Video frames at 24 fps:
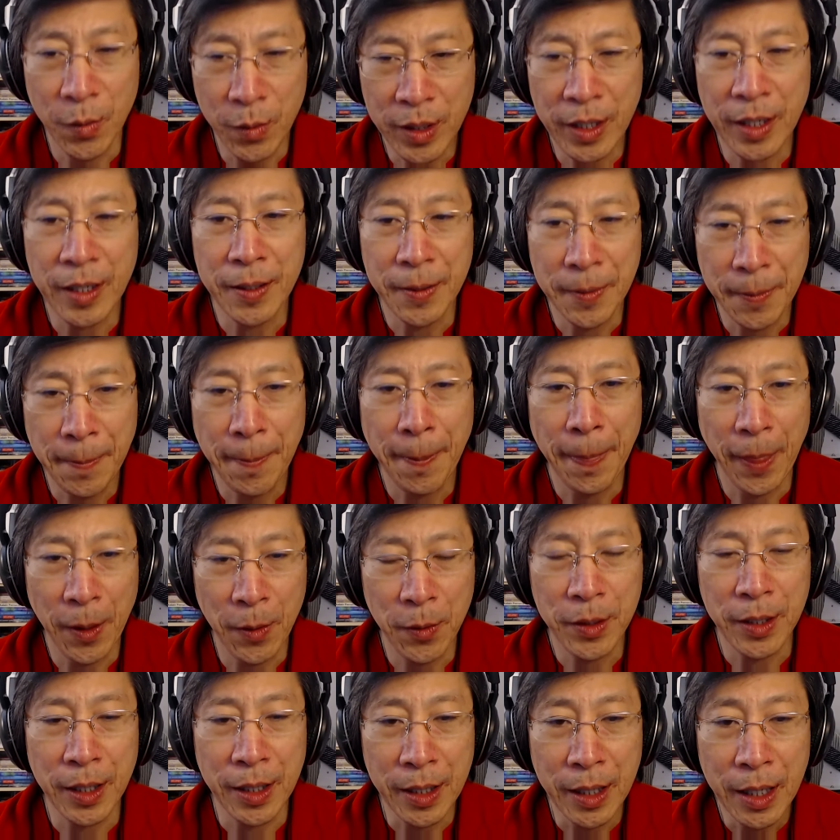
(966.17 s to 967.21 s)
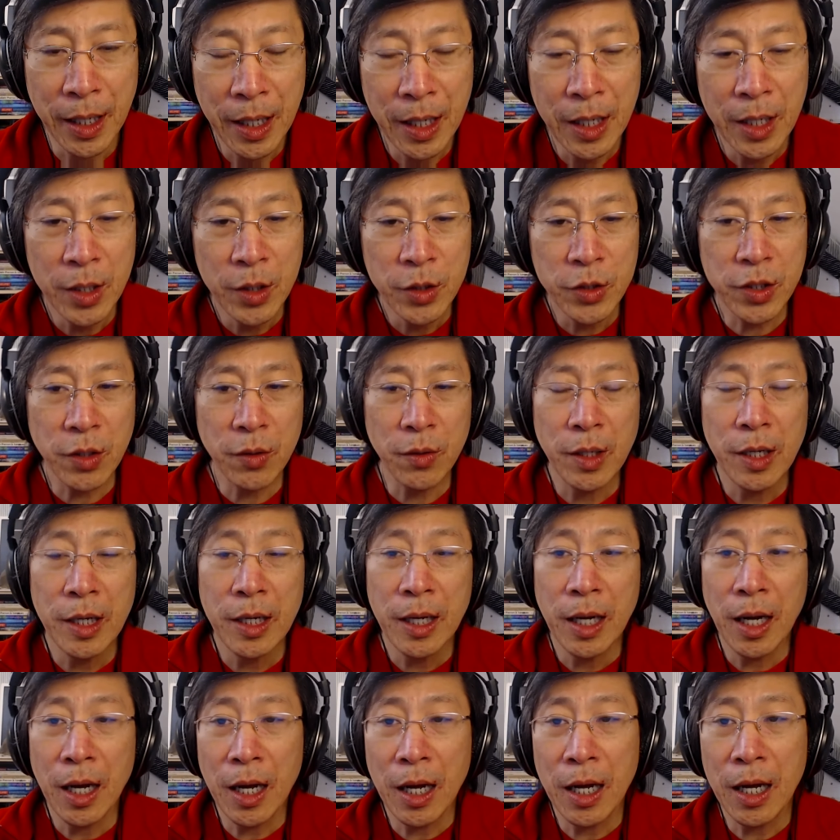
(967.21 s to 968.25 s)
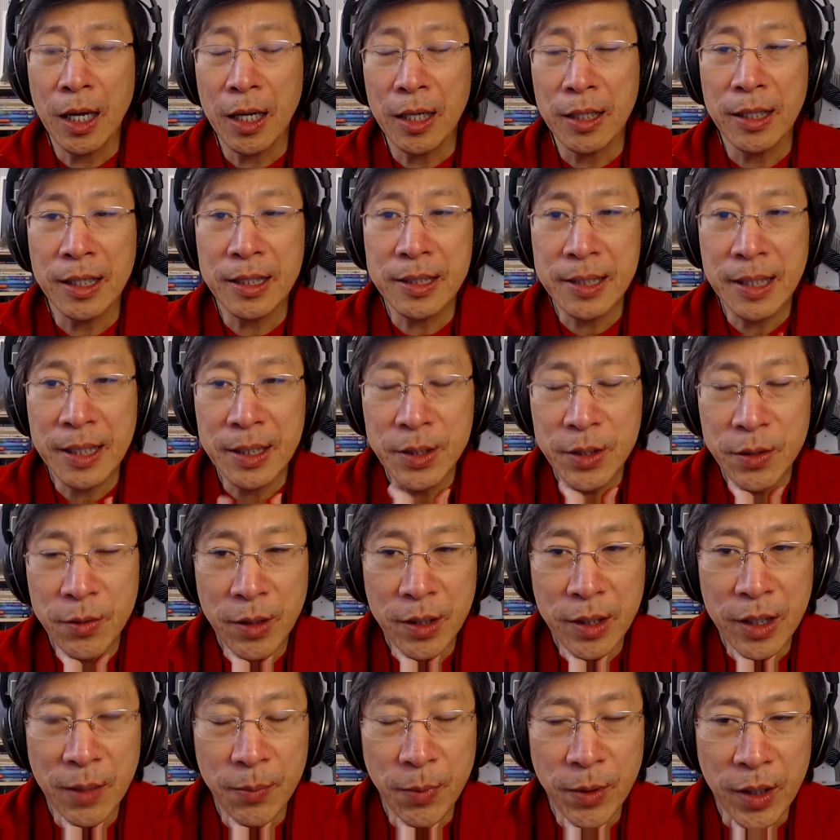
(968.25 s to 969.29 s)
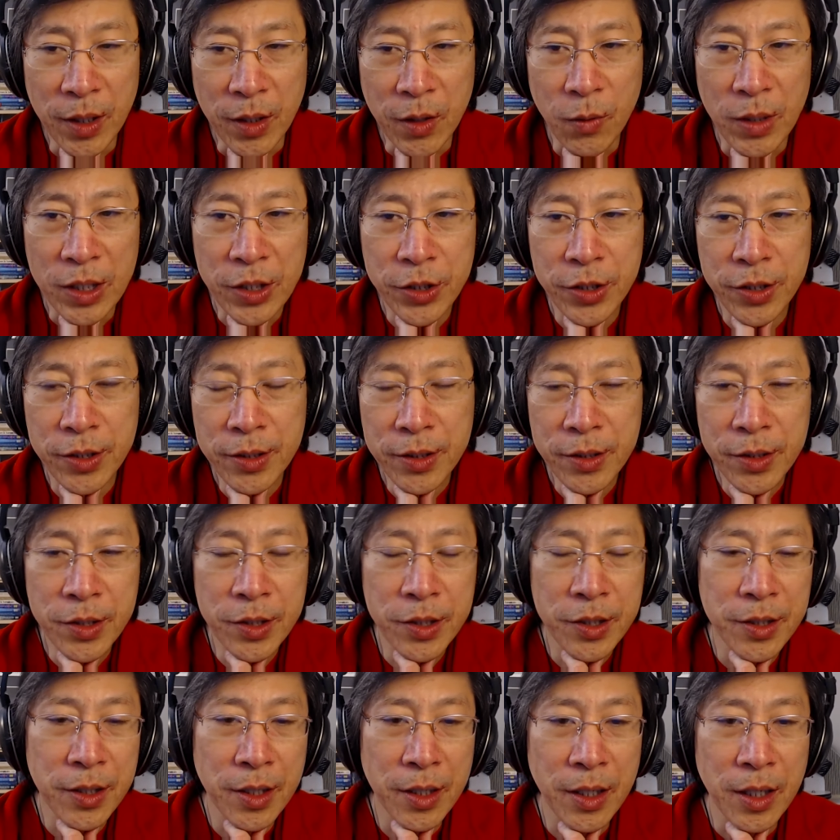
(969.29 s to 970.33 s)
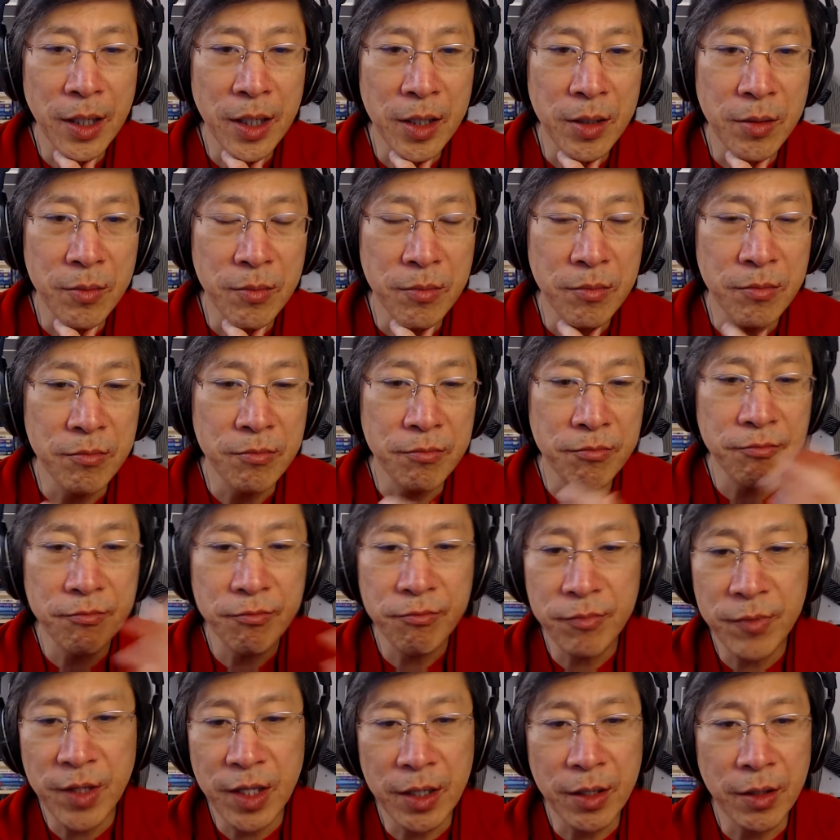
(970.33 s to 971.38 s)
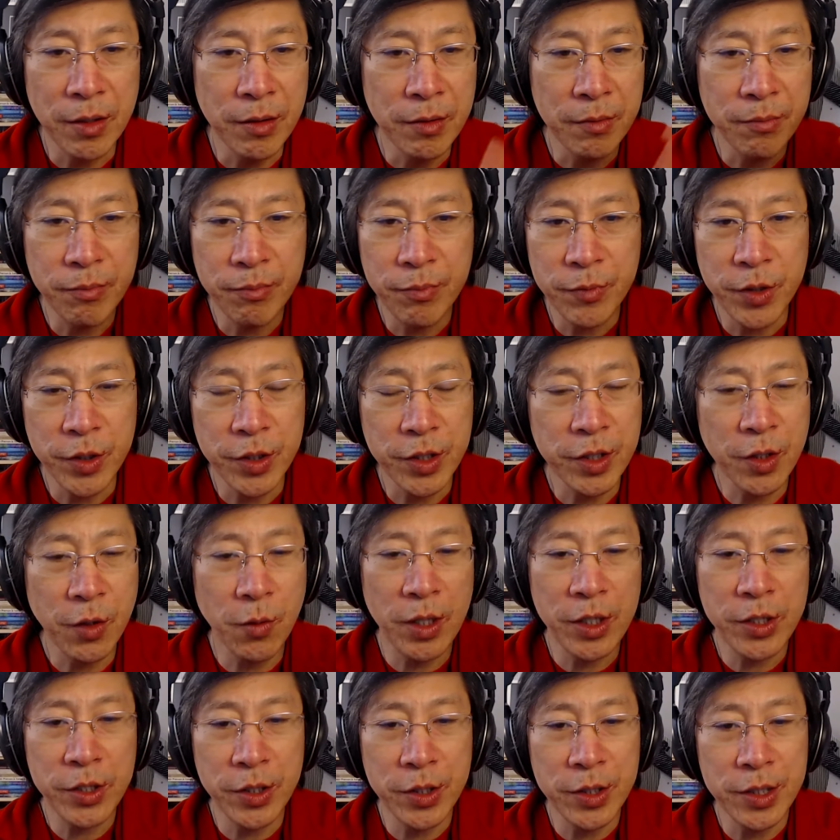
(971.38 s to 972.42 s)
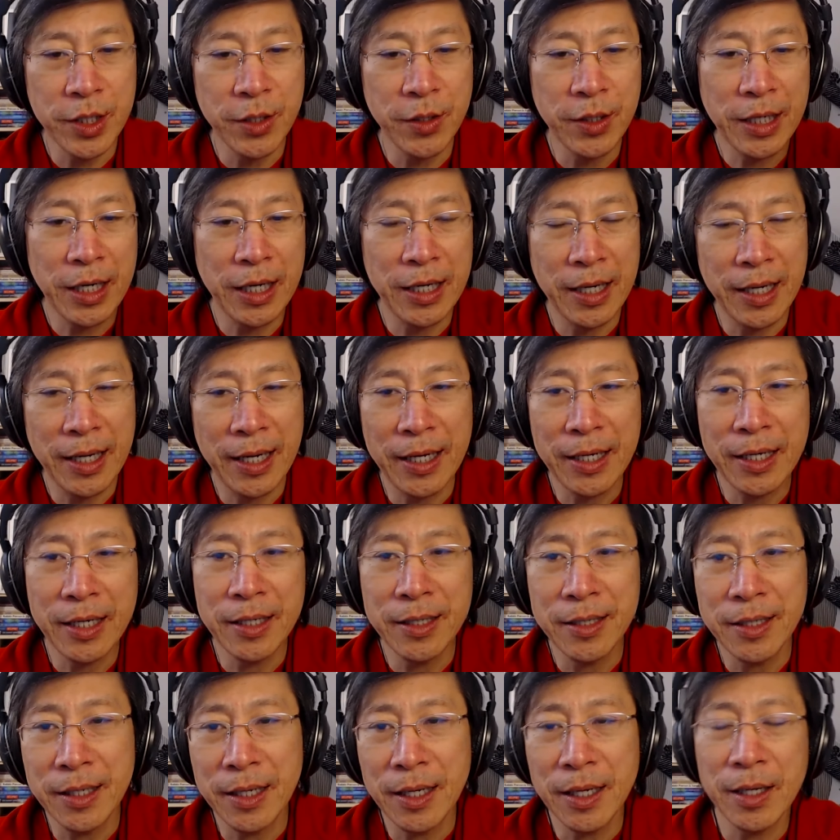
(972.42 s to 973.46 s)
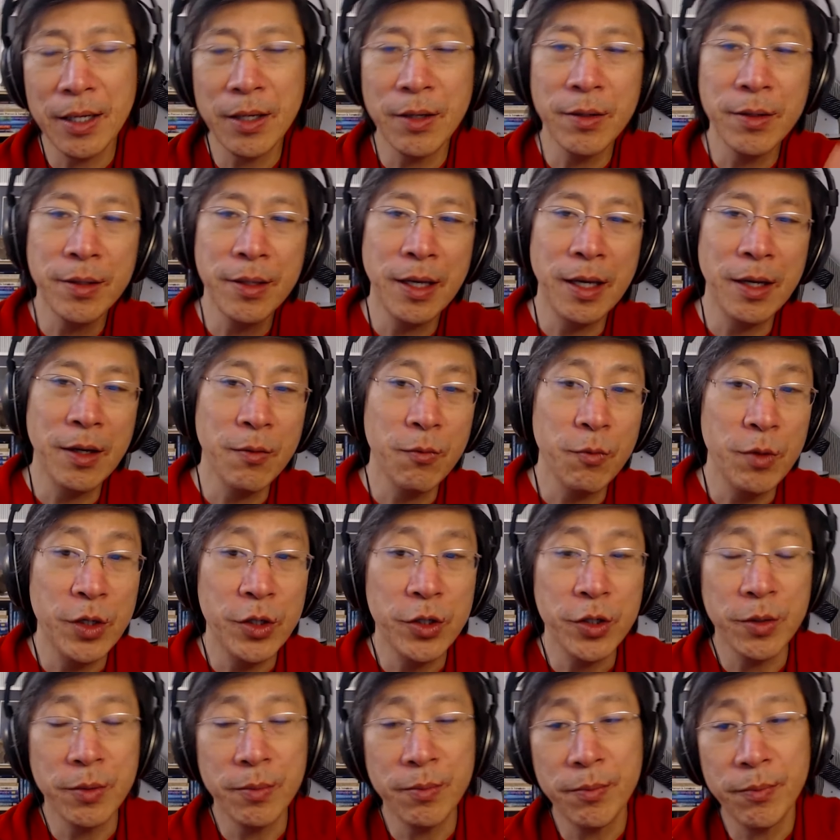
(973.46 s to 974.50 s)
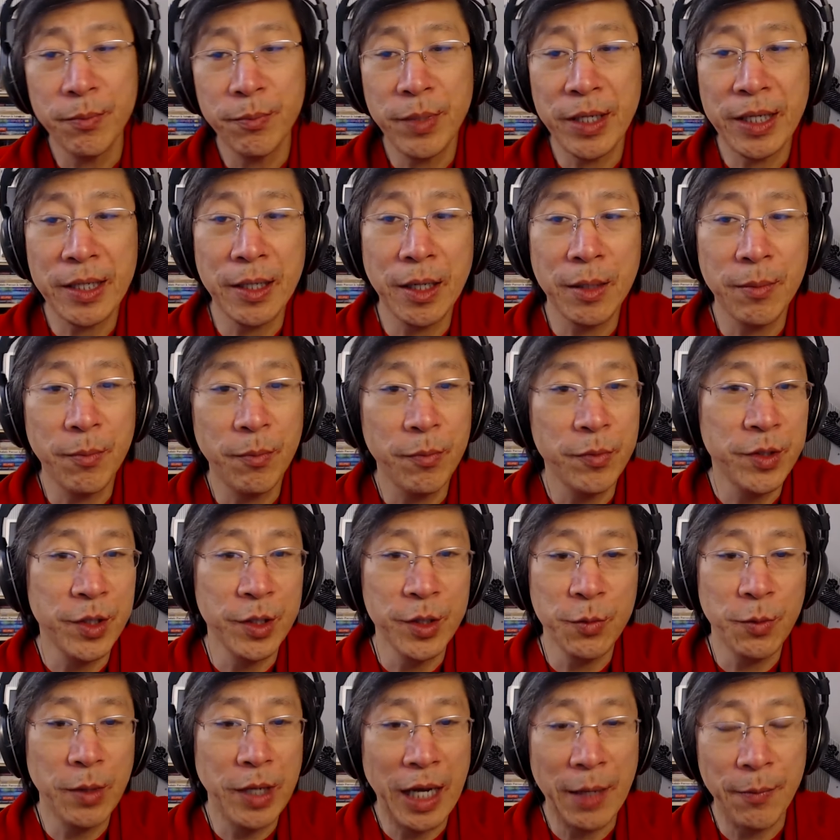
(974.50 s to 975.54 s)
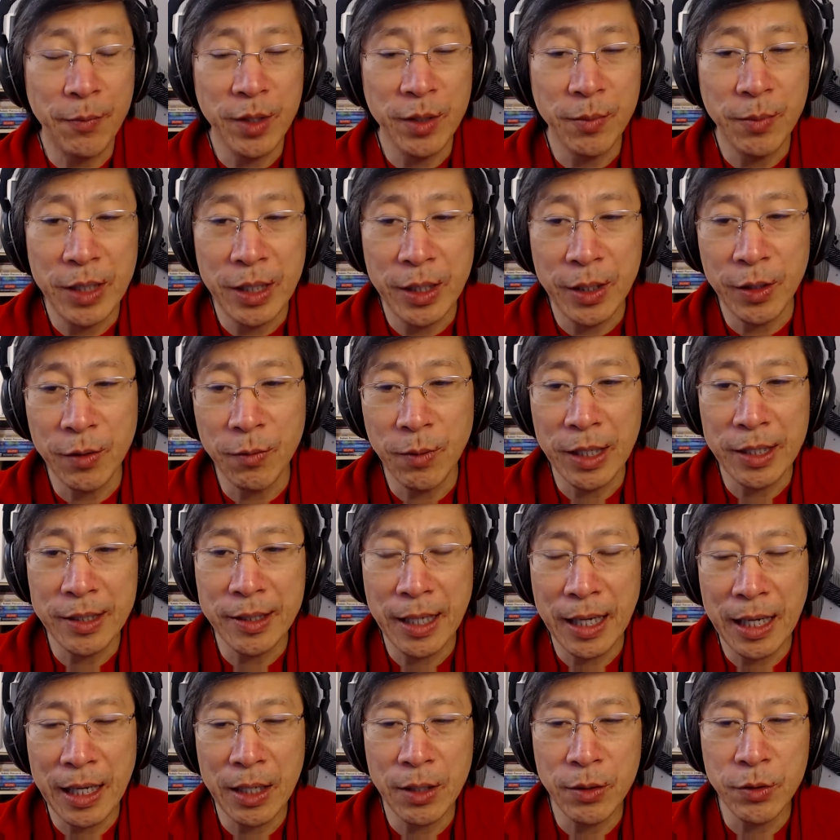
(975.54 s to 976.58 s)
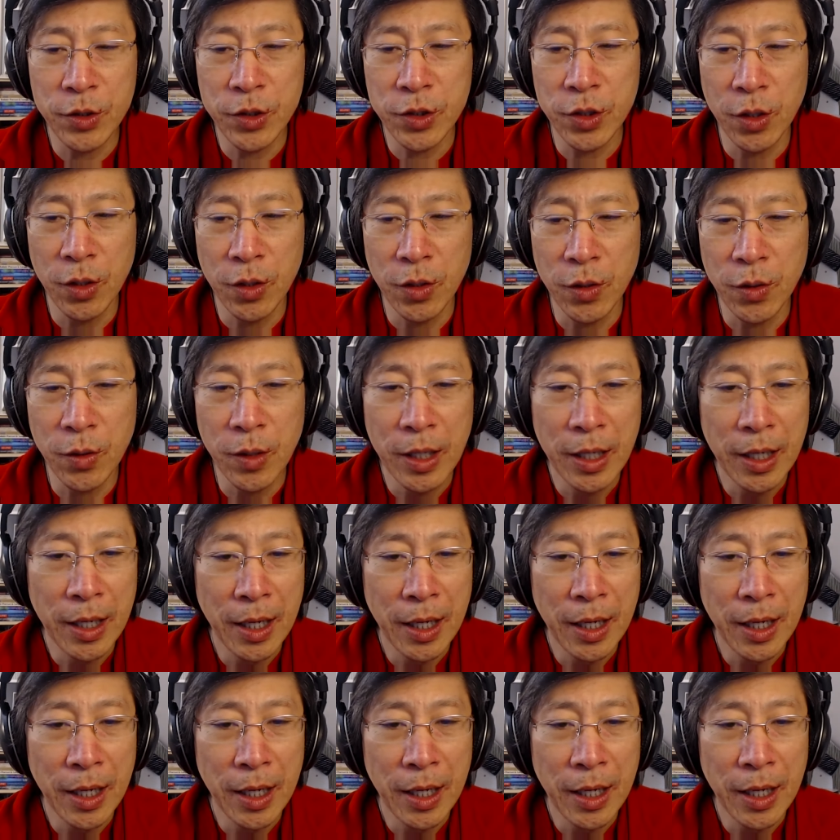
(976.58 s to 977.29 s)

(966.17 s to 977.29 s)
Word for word: Okay. Okay. So uh, let's answer a couple of questions. Um, they're just questions that are kind of hanging in the air that we should pick up since we happen to be here right now. So,